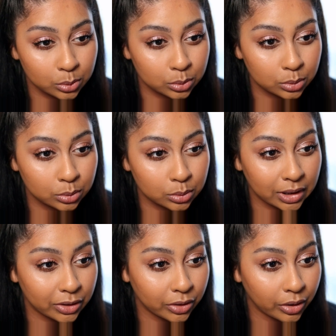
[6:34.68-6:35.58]
Oh,
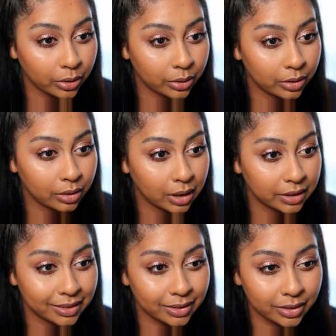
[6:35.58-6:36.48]
I don't know, I
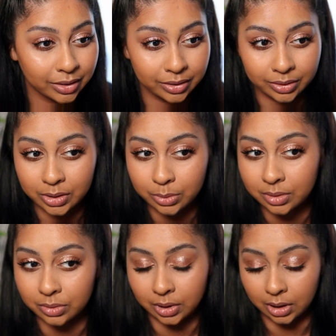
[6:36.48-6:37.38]
don't know. This
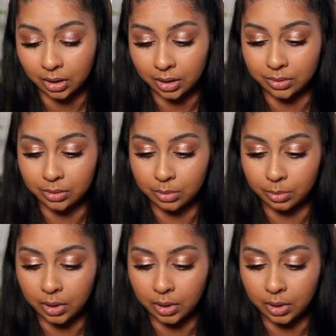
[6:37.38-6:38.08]
one's really nice as